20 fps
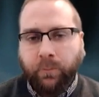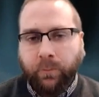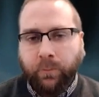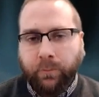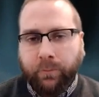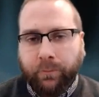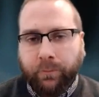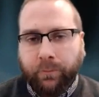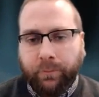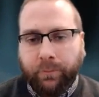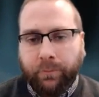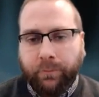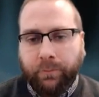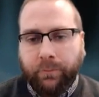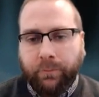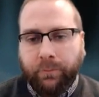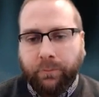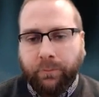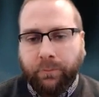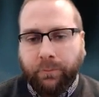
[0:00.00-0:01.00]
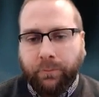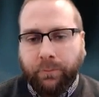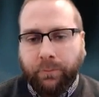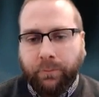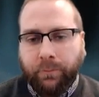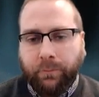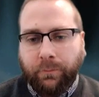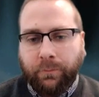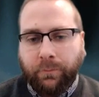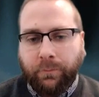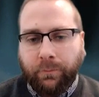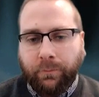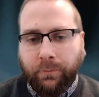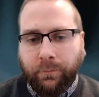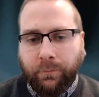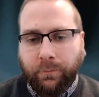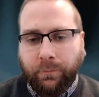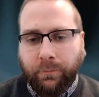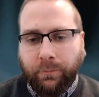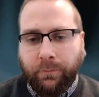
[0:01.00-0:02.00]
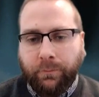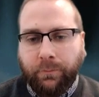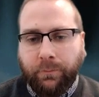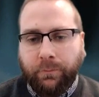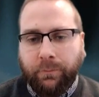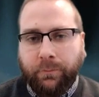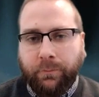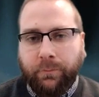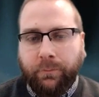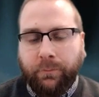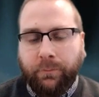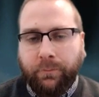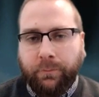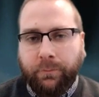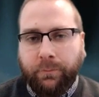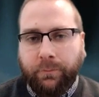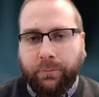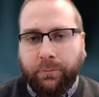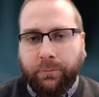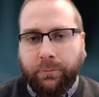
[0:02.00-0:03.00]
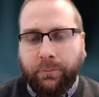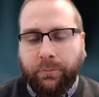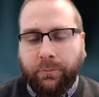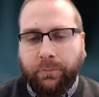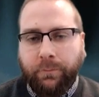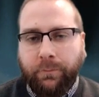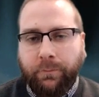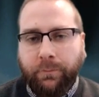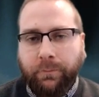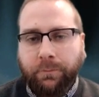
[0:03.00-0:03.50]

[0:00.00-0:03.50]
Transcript: This person isn't speaking.